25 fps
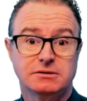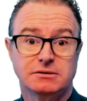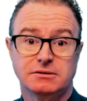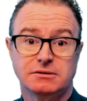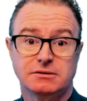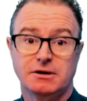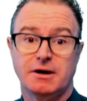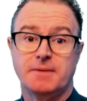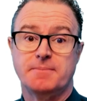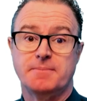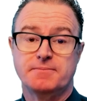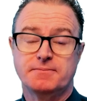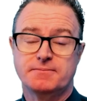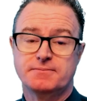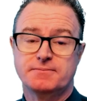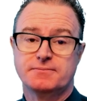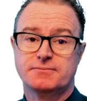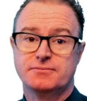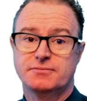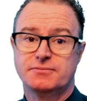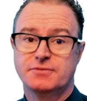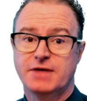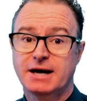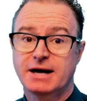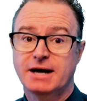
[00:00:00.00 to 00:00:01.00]
Okay.
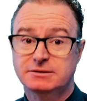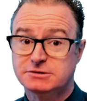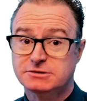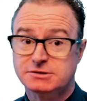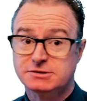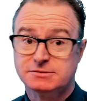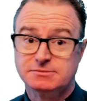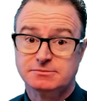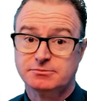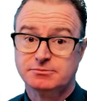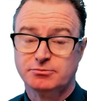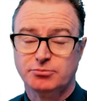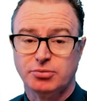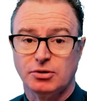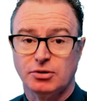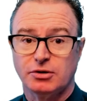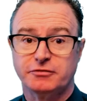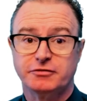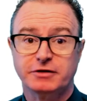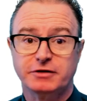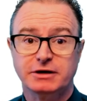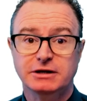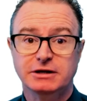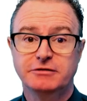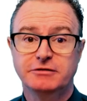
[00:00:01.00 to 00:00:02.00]
That's
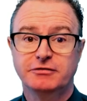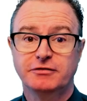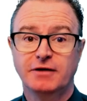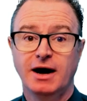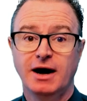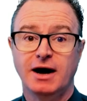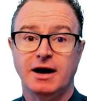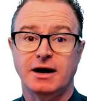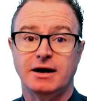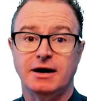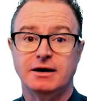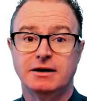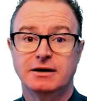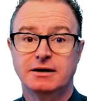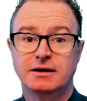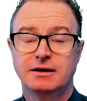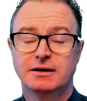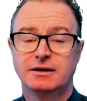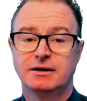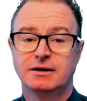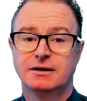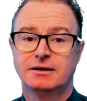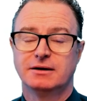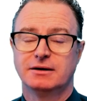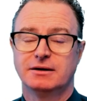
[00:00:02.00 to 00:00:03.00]
perfectly fine.
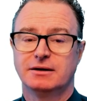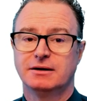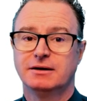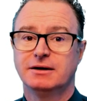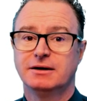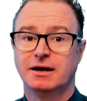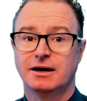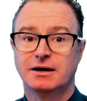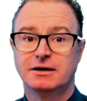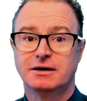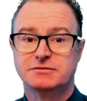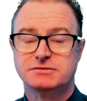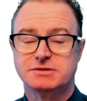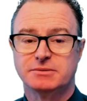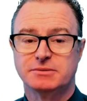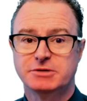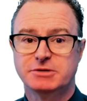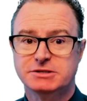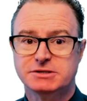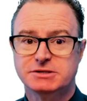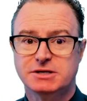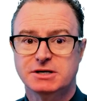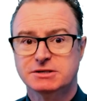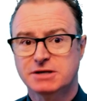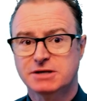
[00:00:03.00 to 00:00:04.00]
And again, if somebody
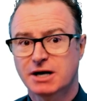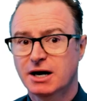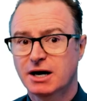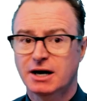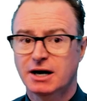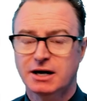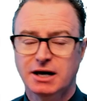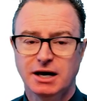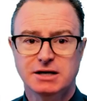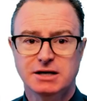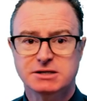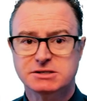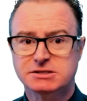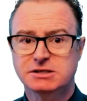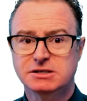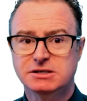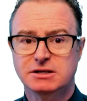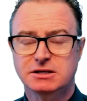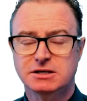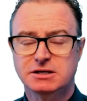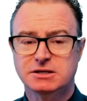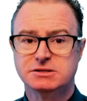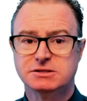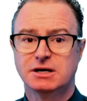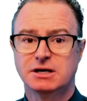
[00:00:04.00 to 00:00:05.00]
says, hey, I can't see
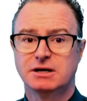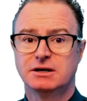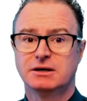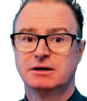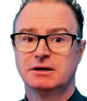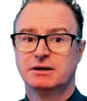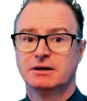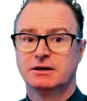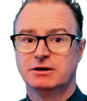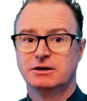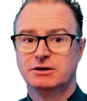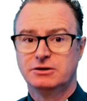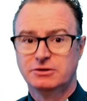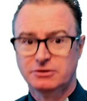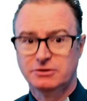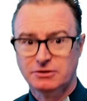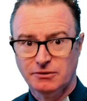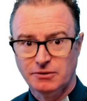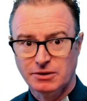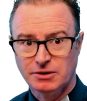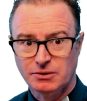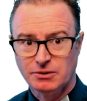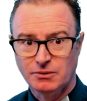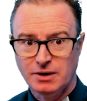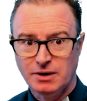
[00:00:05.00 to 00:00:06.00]
this, you don't
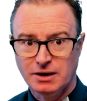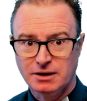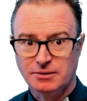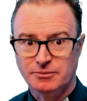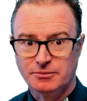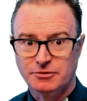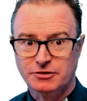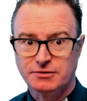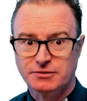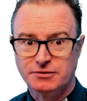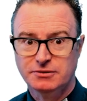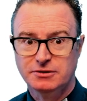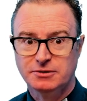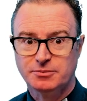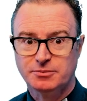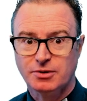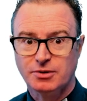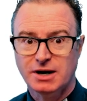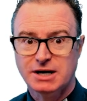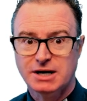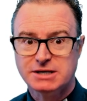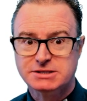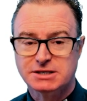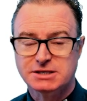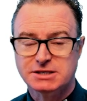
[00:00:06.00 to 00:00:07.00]
want to walk them through the
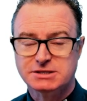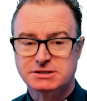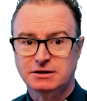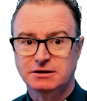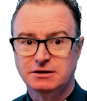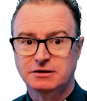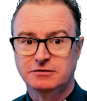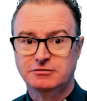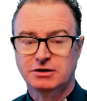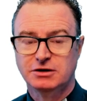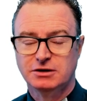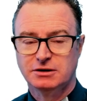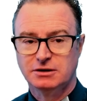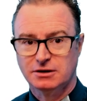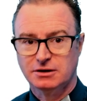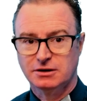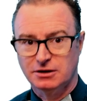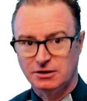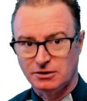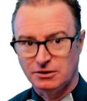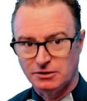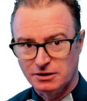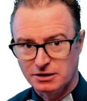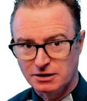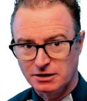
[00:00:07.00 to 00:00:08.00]
process of
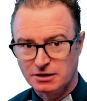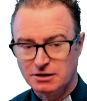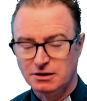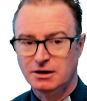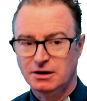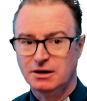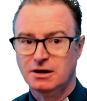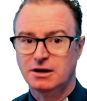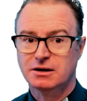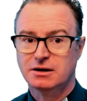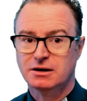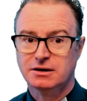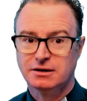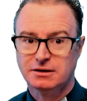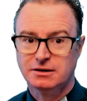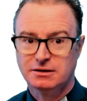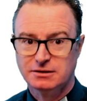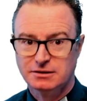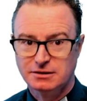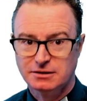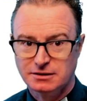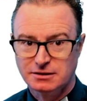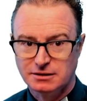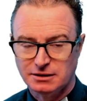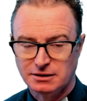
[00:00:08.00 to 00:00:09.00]
go to the cog,
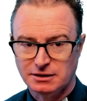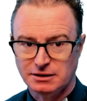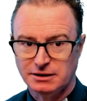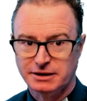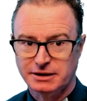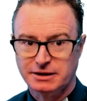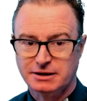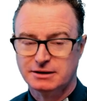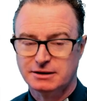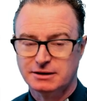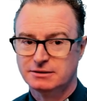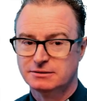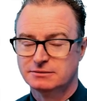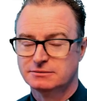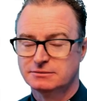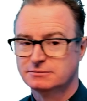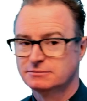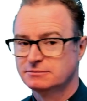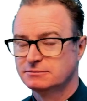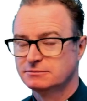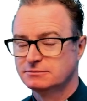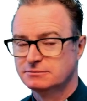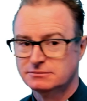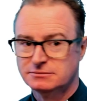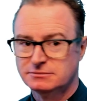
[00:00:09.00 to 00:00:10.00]
click,
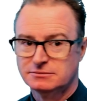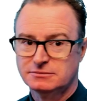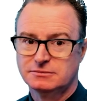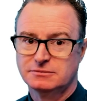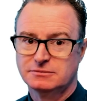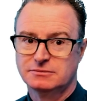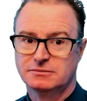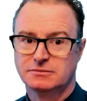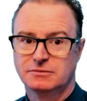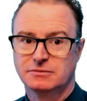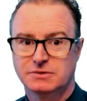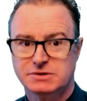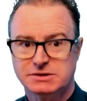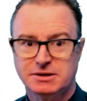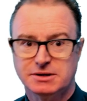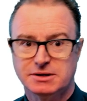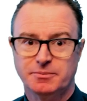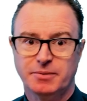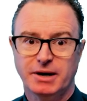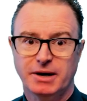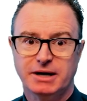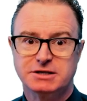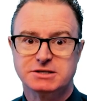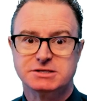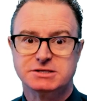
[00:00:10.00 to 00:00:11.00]
set
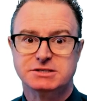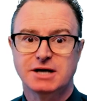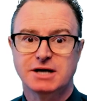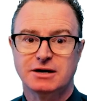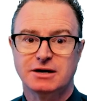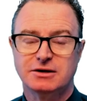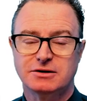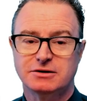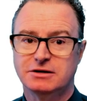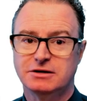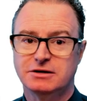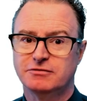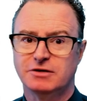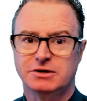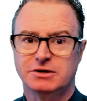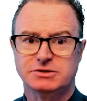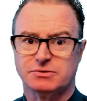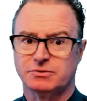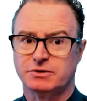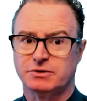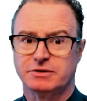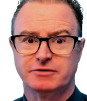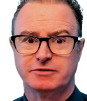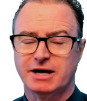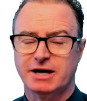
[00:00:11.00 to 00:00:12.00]
back to standard defaults or
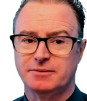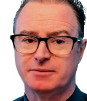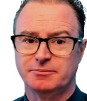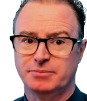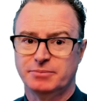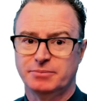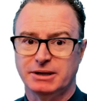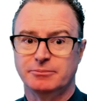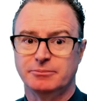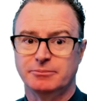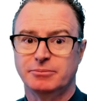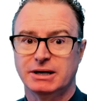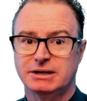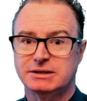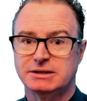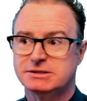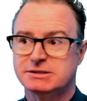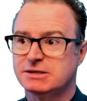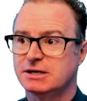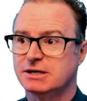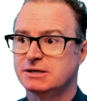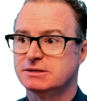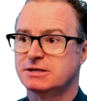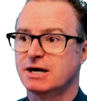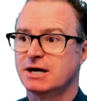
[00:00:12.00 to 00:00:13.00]
whatever that big button
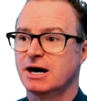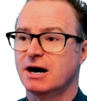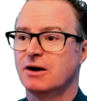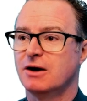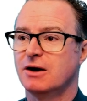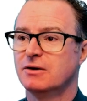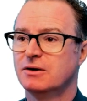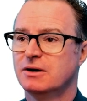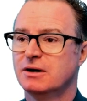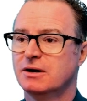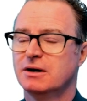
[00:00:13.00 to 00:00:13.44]
says now.